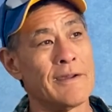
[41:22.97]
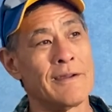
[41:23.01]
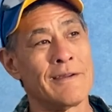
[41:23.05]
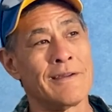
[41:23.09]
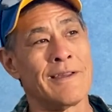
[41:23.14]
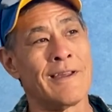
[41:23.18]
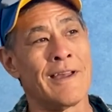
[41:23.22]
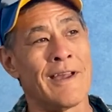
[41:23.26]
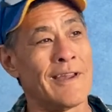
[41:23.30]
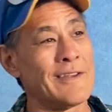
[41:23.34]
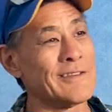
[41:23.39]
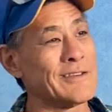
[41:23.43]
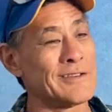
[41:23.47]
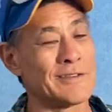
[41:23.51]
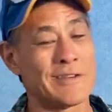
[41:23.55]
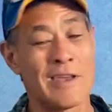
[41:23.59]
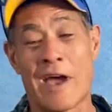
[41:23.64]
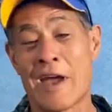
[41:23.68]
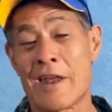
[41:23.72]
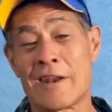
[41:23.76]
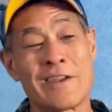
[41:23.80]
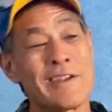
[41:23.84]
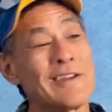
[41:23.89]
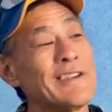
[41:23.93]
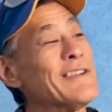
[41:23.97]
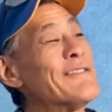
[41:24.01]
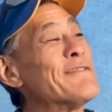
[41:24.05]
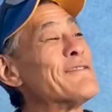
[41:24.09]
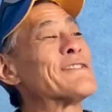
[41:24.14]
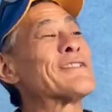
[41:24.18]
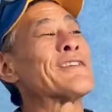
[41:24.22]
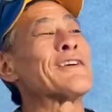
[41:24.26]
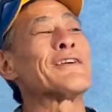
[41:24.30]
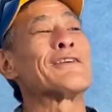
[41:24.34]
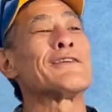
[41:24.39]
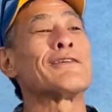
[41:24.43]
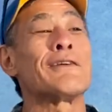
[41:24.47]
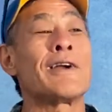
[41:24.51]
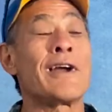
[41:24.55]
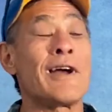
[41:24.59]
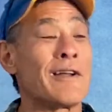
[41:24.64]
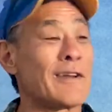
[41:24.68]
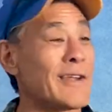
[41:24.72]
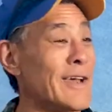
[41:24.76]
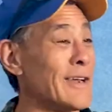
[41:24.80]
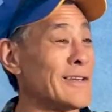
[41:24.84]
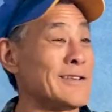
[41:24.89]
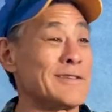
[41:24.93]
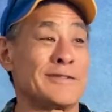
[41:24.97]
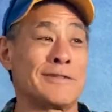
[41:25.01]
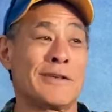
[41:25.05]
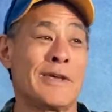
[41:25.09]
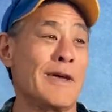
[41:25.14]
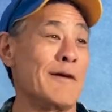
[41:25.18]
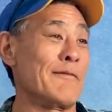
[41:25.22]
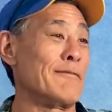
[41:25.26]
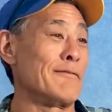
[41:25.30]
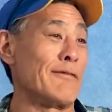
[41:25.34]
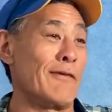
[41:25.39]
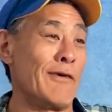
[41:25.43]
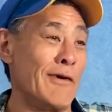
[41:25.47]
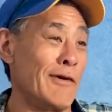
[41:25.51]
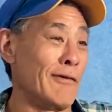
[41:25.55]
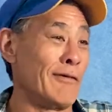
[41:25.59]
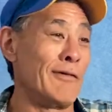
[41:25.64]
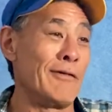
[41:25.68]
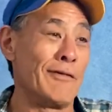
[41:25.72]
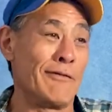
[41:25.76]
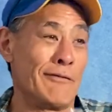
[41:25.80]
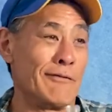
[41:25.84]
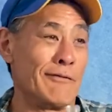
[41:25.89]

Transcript: I didn't even turn around. I just kept walking.